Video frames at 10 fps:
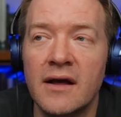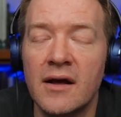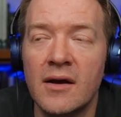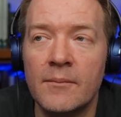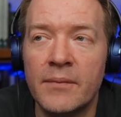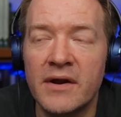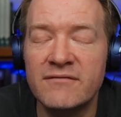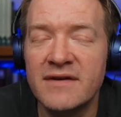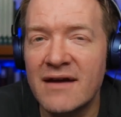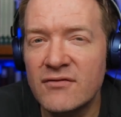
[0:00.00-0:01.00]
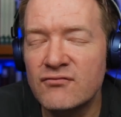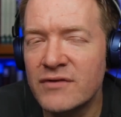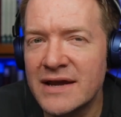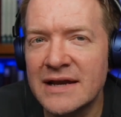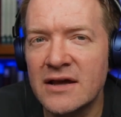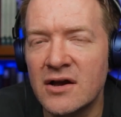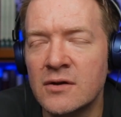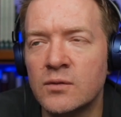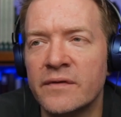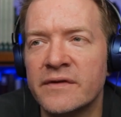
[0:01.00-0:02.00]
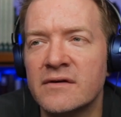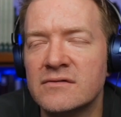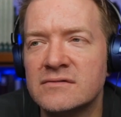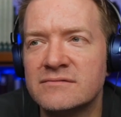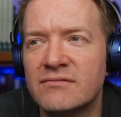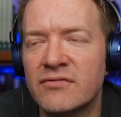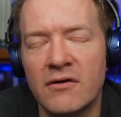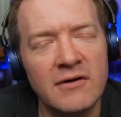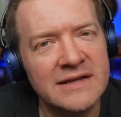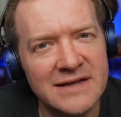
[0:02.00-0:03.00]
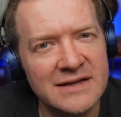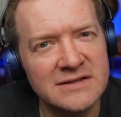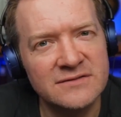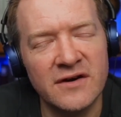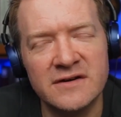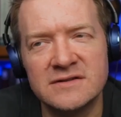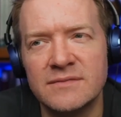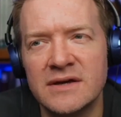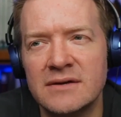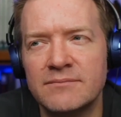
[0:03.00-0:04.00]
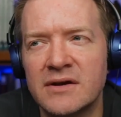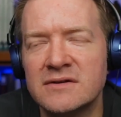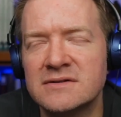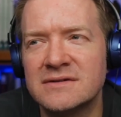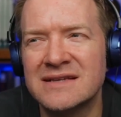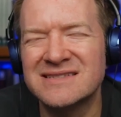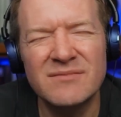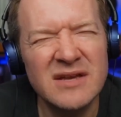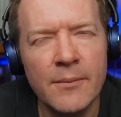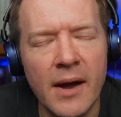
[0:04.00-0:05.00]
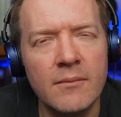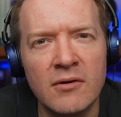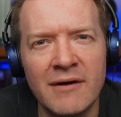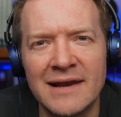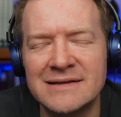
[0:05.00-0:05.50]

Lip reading: but I've never really heard one that thoroughly satisfies me, because there's something about morality